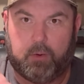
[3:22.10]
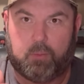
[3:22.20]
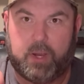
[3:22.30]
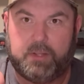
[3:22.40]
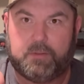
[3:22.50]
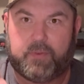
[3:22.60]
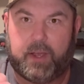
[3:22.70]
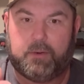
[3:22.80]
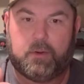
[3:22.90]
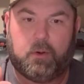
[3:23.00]
range
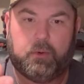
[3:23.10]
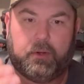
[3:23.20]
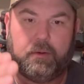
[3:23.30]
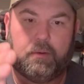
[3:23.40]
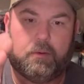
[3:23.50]
finder on it,